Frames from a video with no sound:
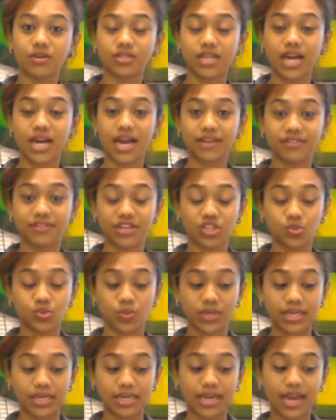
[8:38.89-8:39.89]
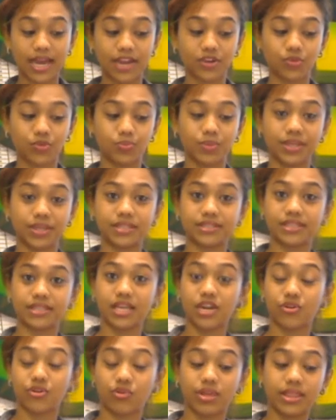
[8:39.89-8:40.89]
129 rupees and
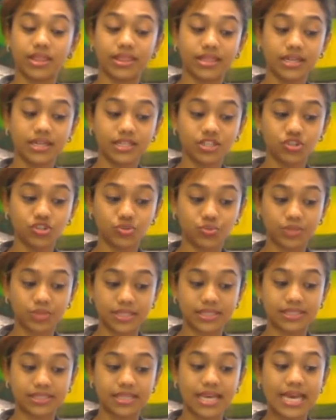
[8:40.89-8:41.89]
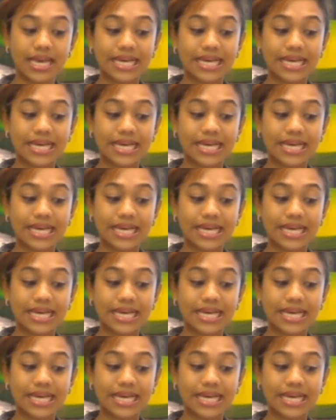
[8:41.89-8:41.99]
130 rupees